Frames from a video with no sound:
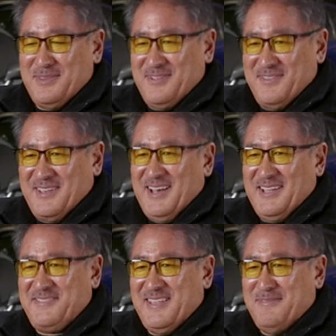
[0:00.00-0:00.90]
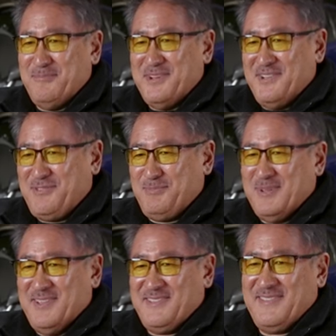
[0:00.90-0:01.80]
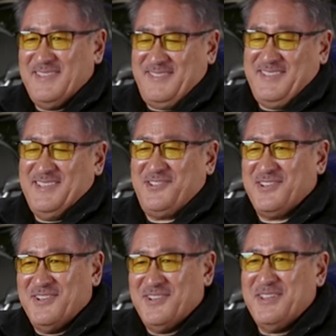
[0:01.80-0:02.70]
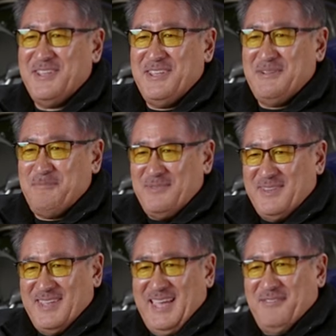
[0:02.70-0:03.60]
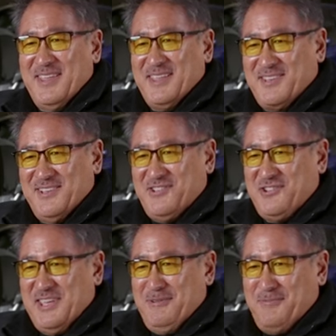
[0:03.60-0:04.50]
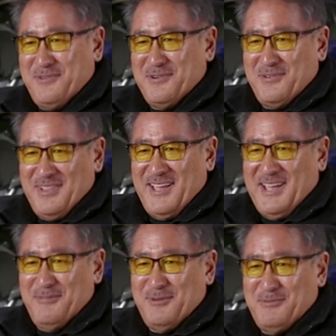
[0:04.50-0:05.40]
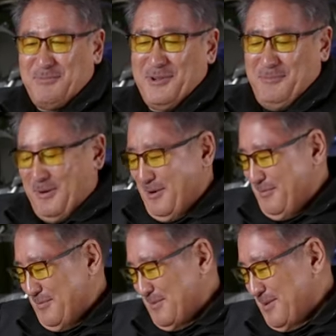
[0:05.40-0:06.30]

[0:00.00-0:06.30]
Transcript: Doesn't cost that much, but it's essential to have that in good shape for a reliable, pretty powerful